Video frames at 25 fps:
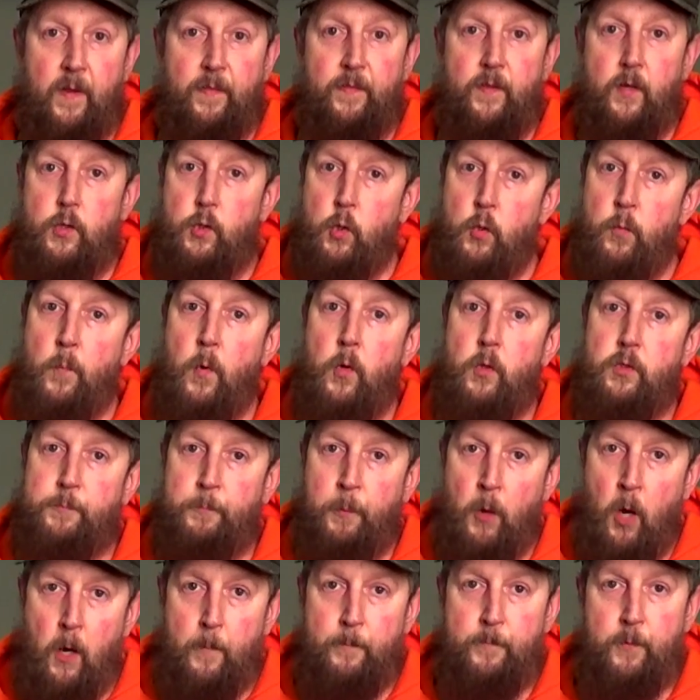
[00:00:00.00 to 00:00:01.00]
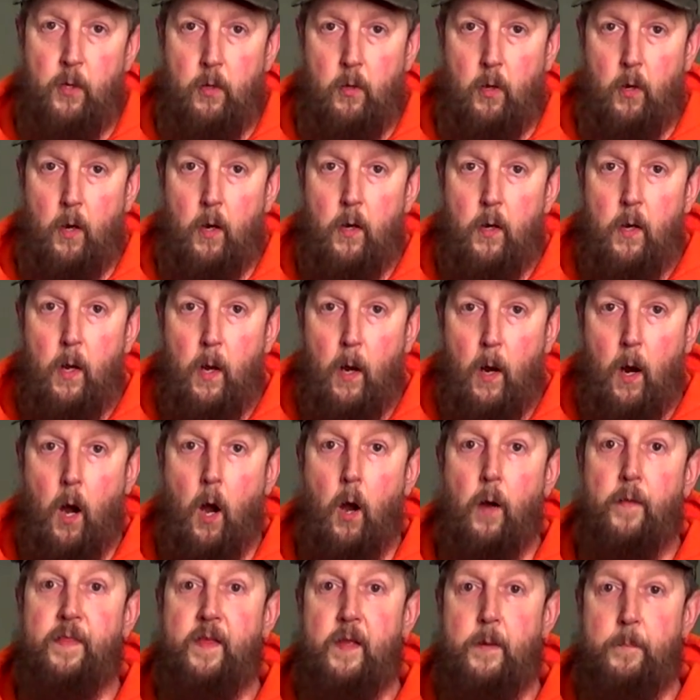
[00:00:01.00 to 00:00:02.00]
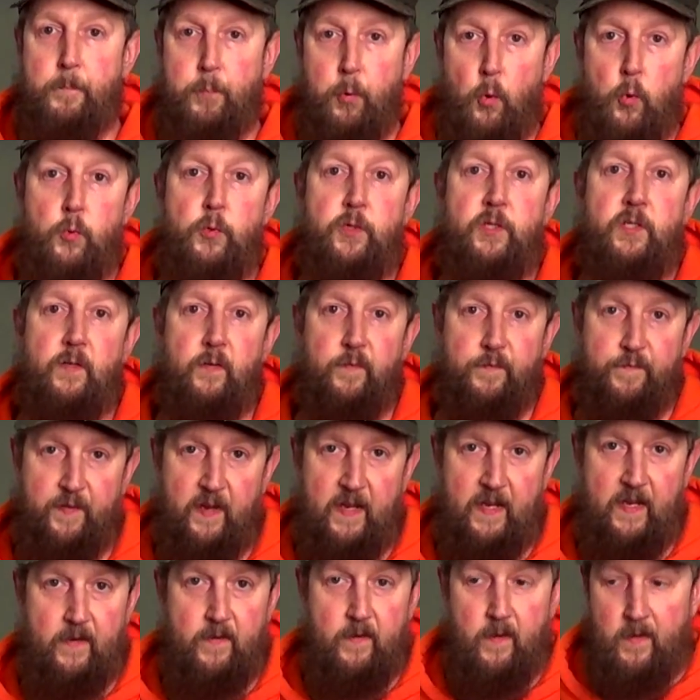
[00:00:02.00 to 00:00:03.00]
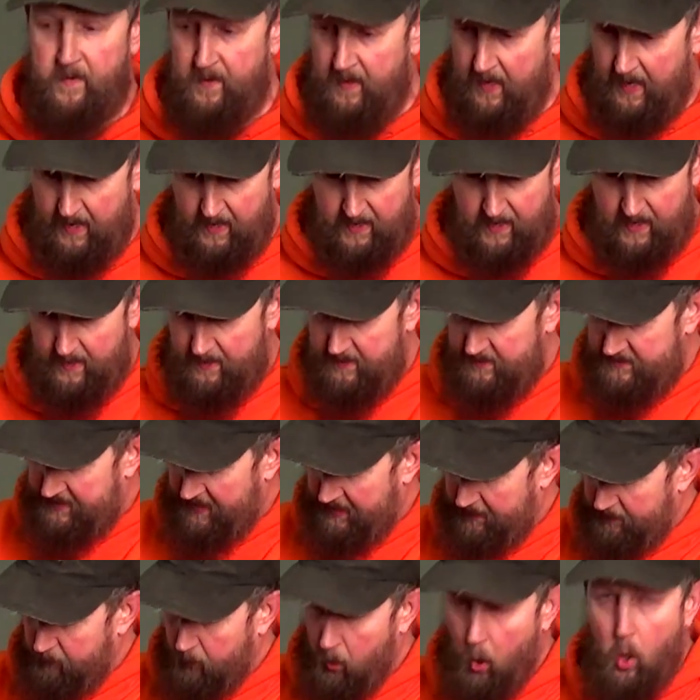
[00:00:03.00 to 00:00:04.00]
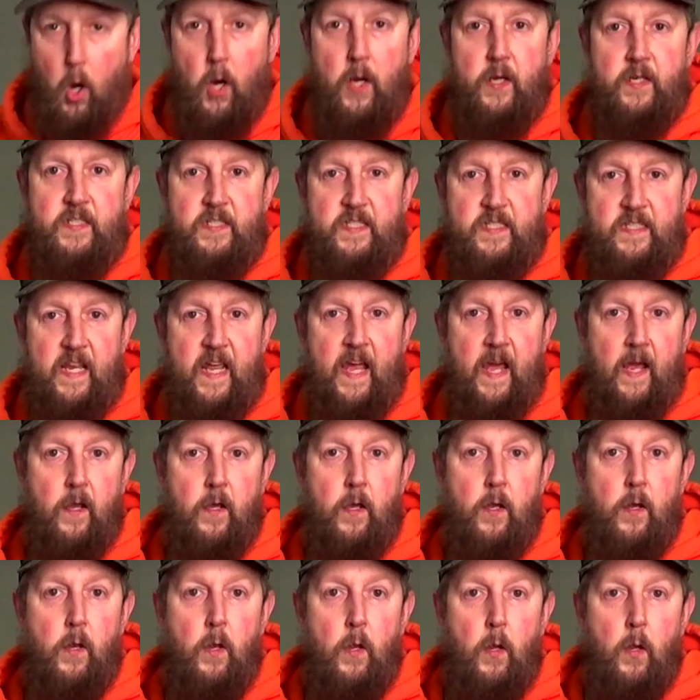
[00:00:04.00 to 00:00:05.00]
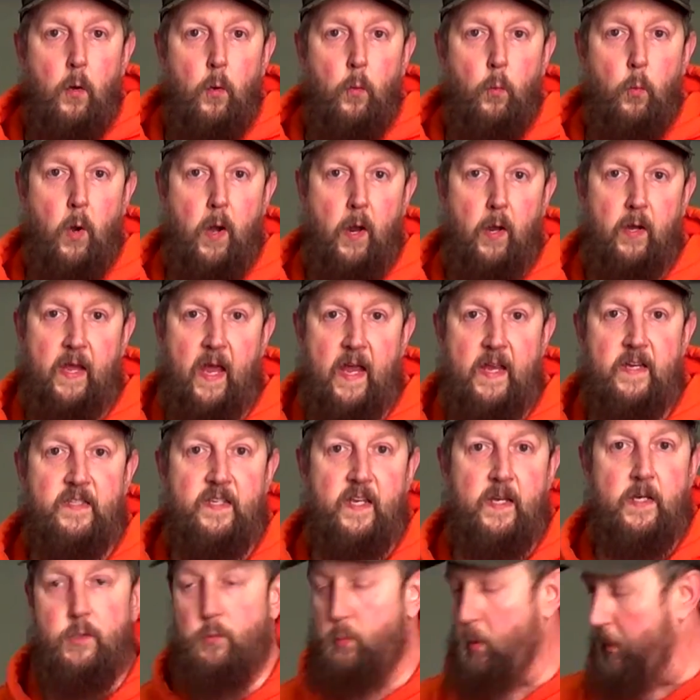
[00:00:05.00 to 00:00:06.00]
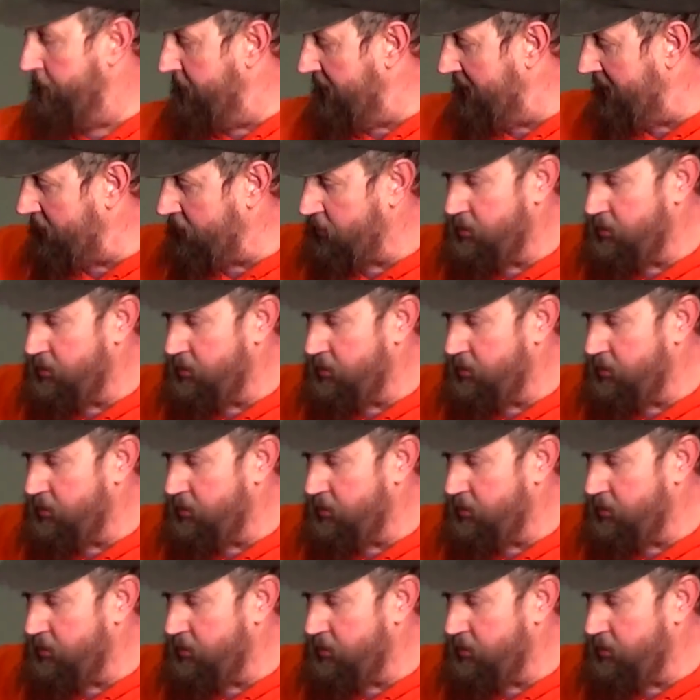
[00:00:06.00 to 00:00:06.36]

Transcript: but the two most popular are the Bruce feed, and that is a long stick where casings would be